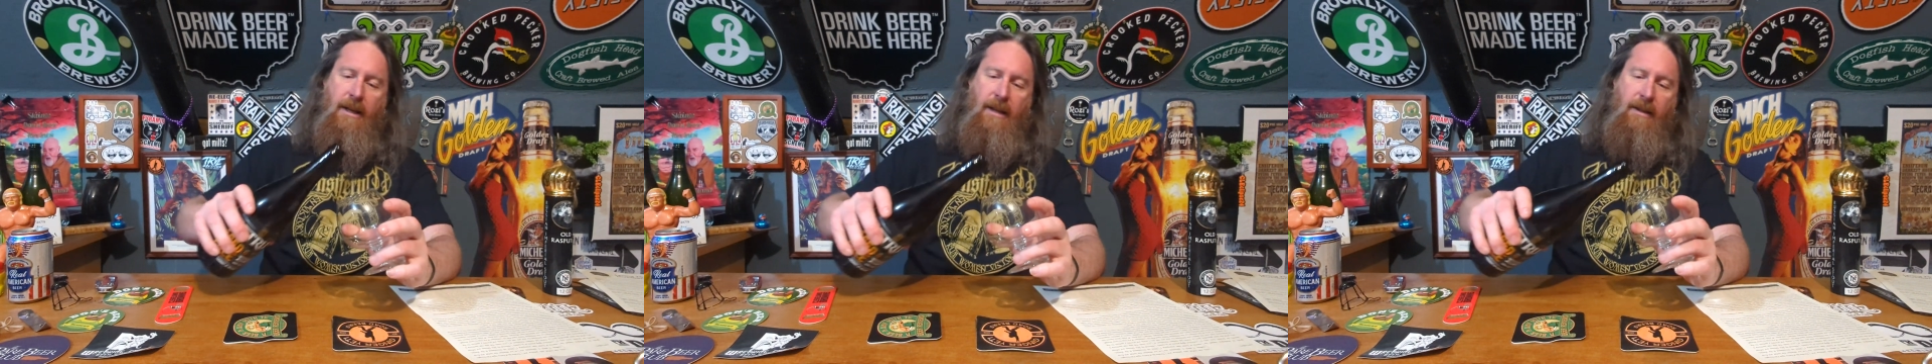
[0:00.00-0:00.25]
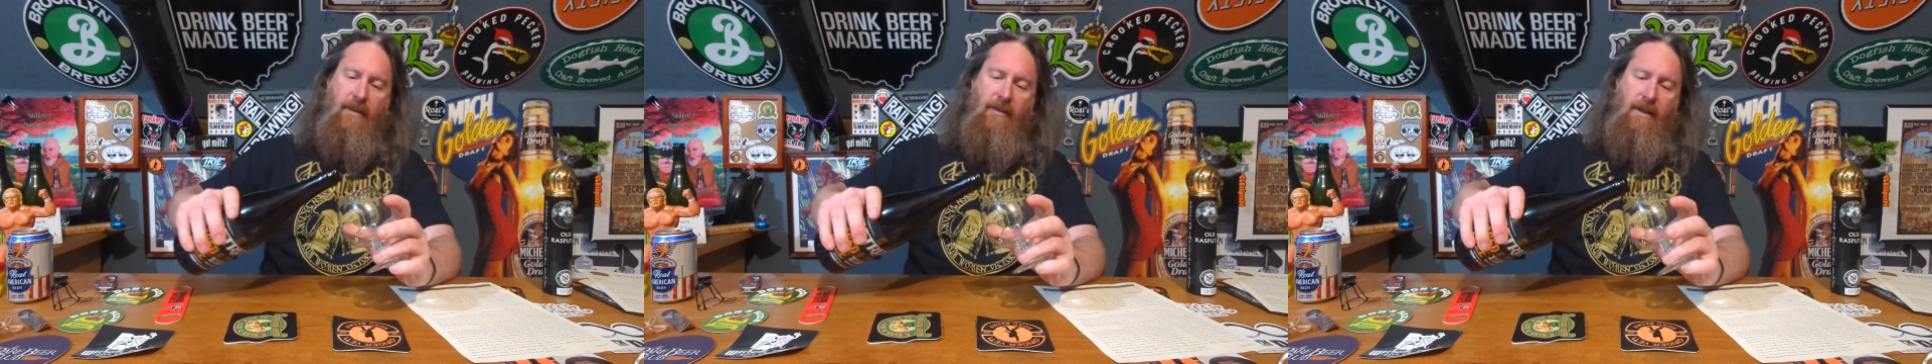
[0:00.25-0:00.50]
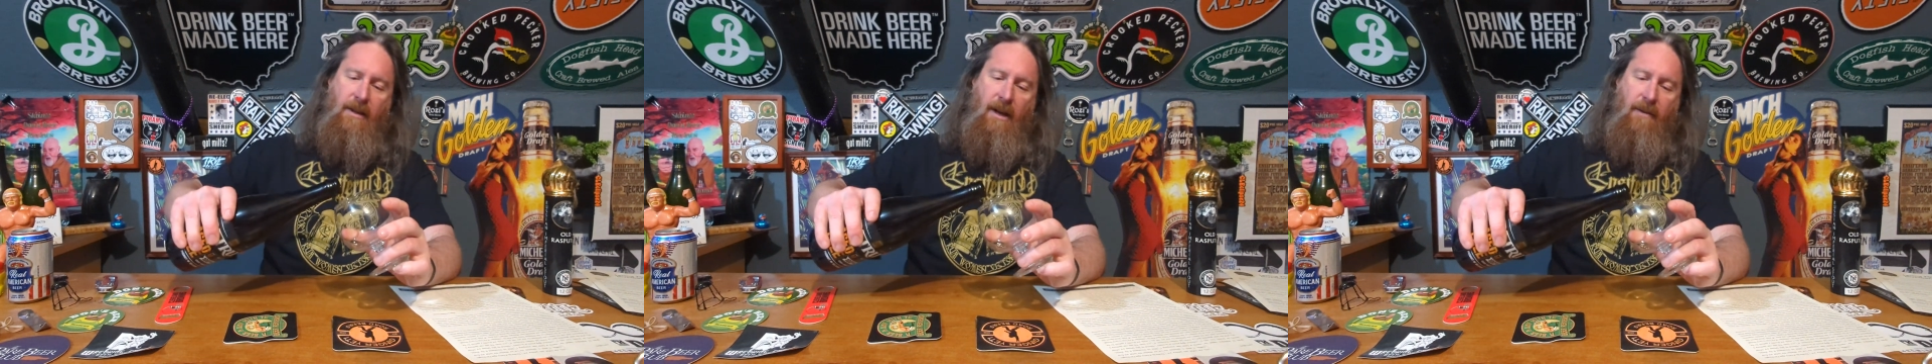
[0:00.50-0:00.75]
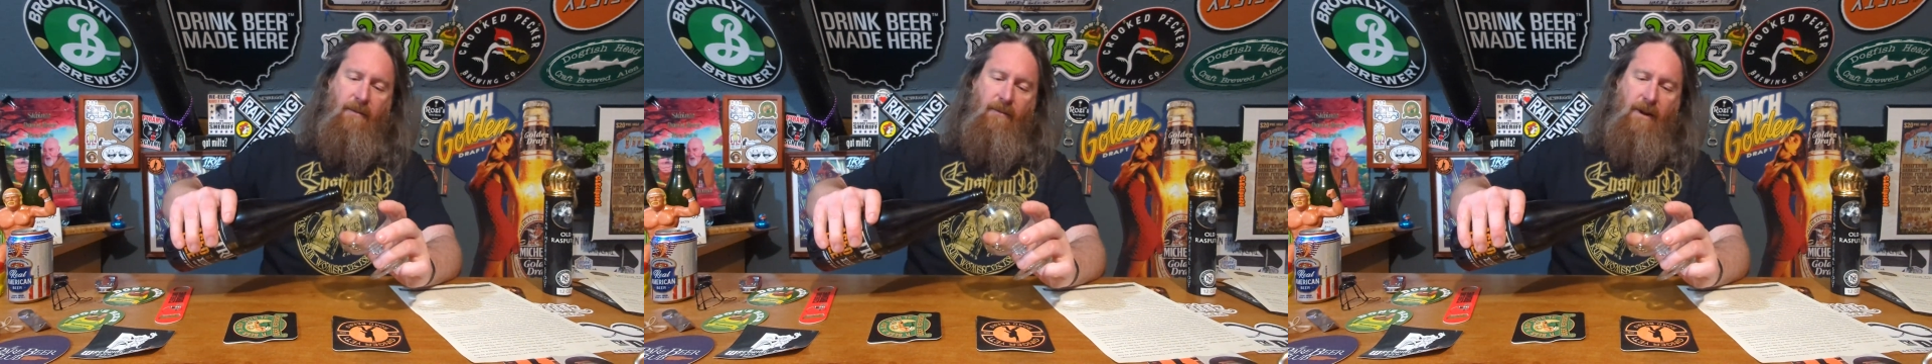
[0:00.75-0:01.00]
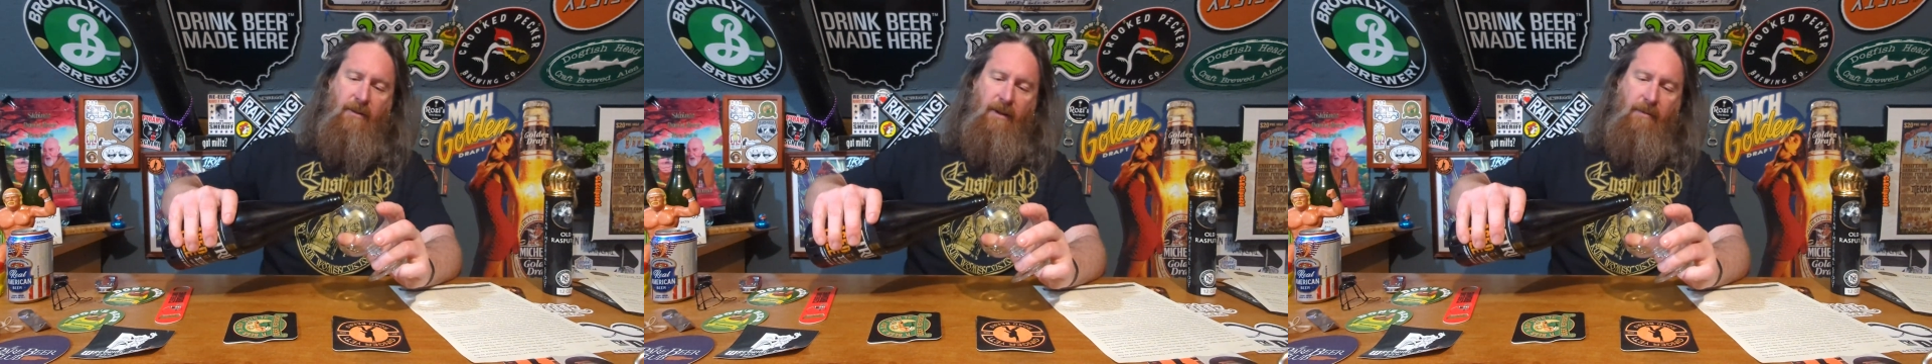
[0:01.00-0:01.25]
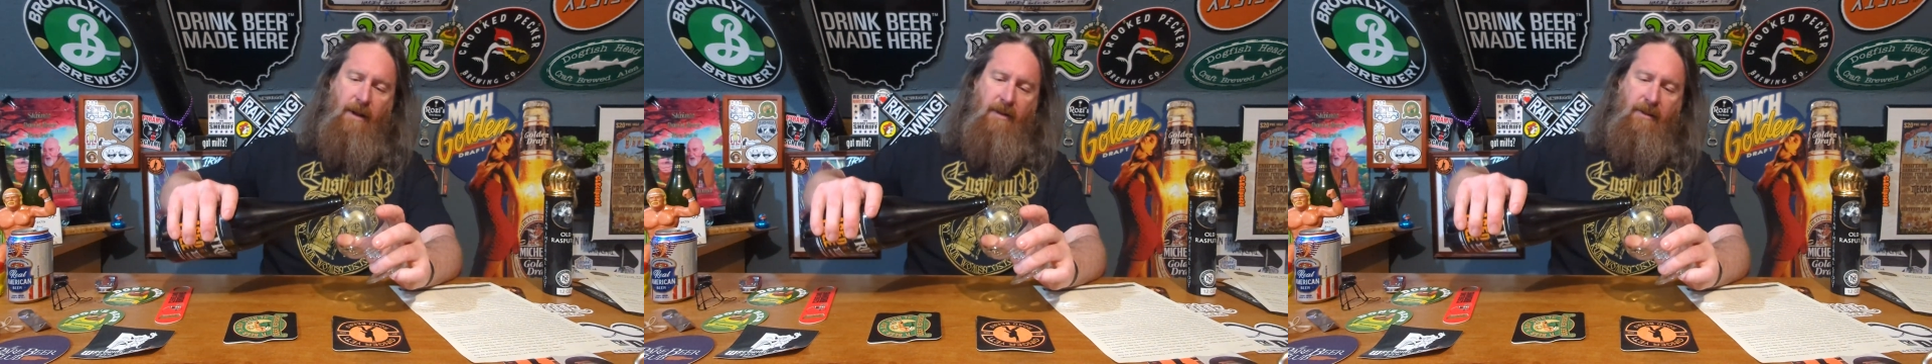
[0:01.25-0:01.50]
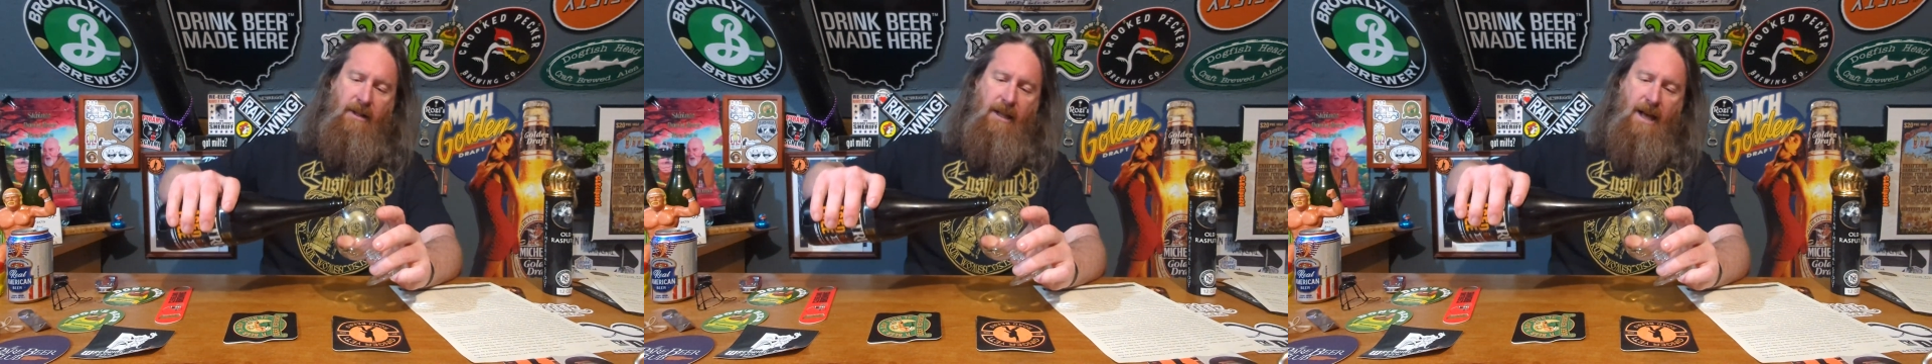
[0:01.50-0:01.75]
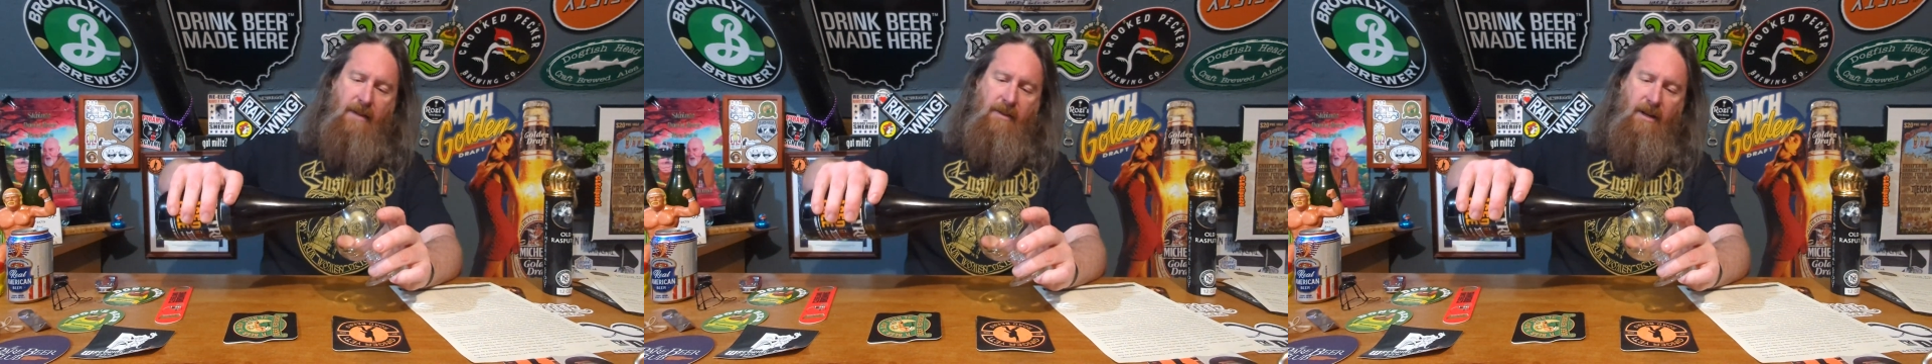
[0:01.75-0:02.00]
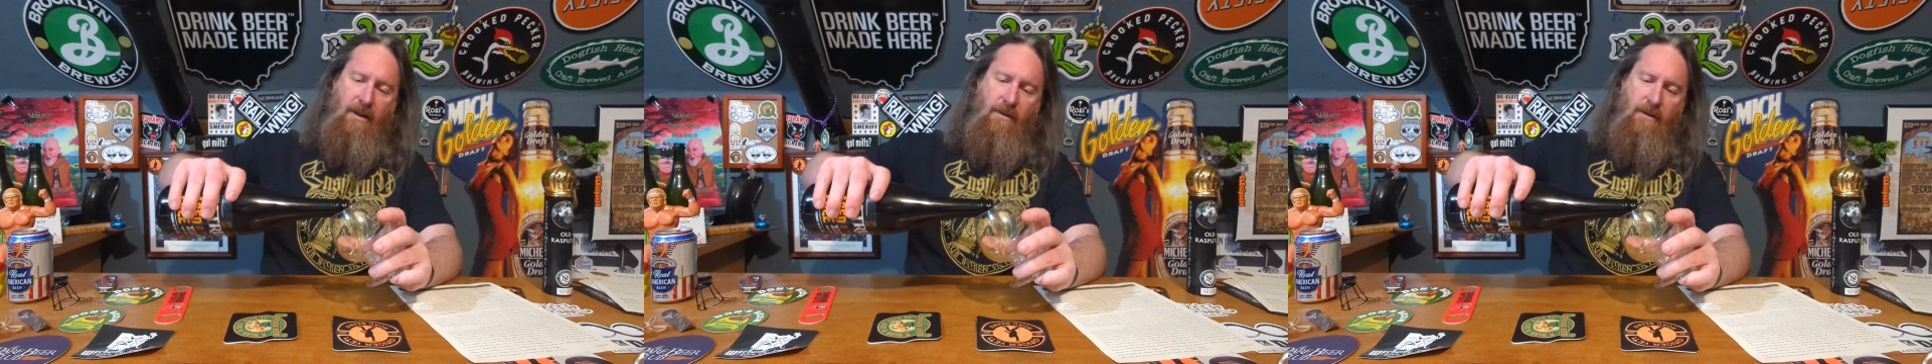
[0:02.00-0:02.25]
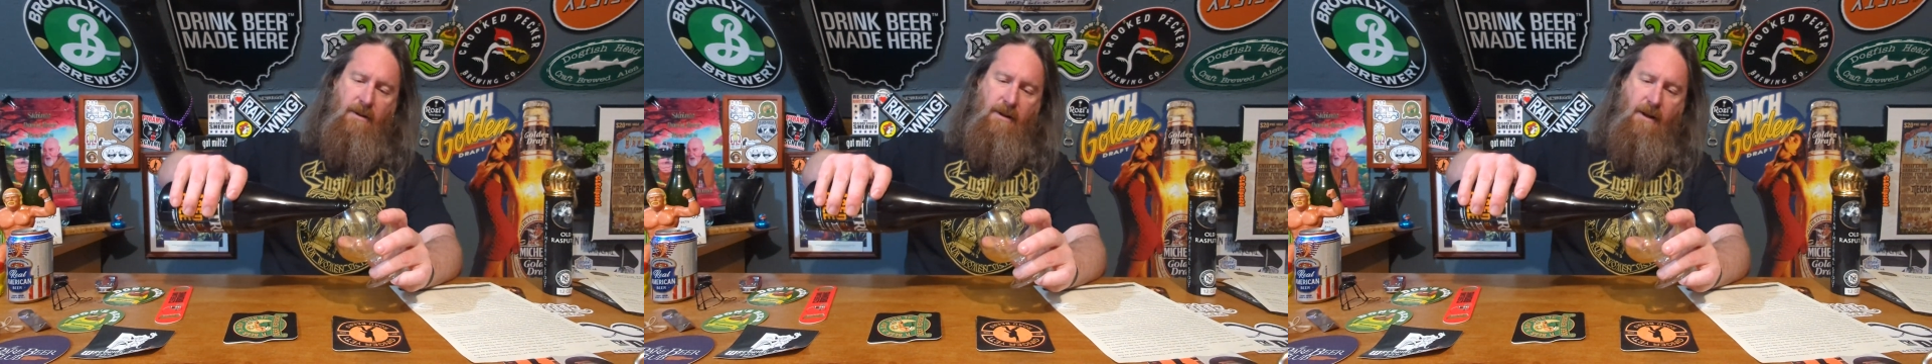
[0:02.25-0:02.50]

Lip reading: Get this in the freshly rinsed glass here.